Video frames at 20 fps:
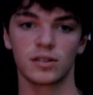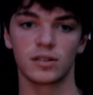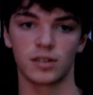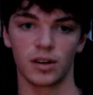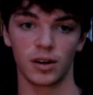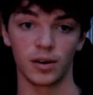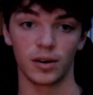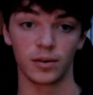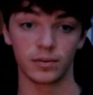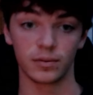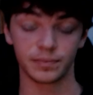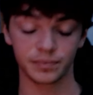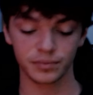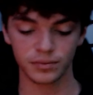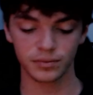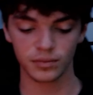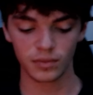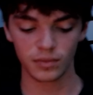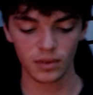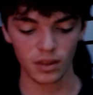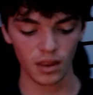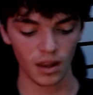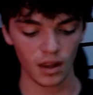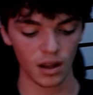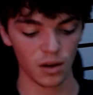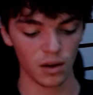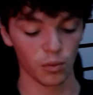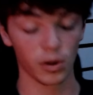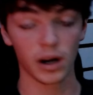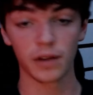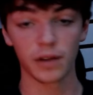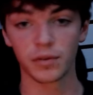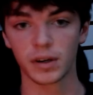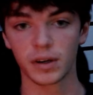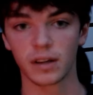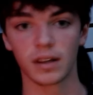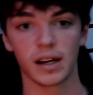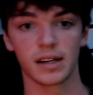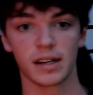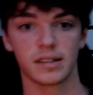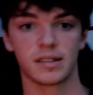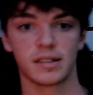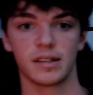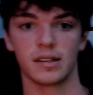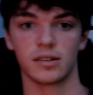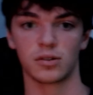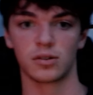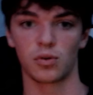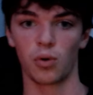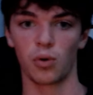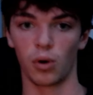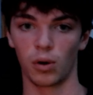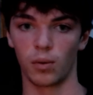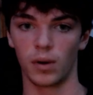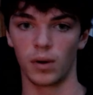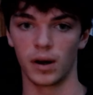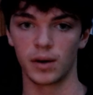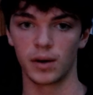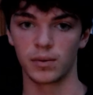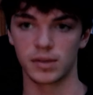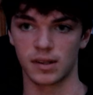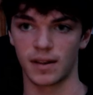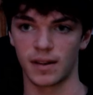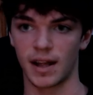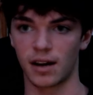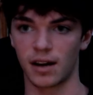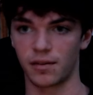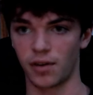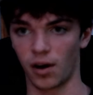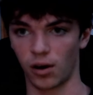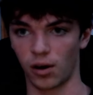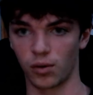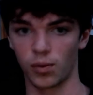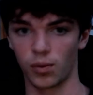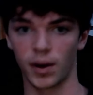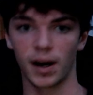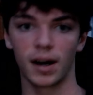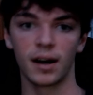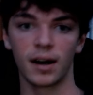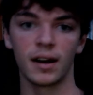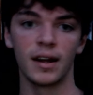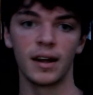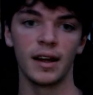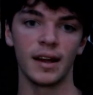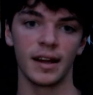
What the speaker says: So what I've realized is Core 1 was a lot of hardware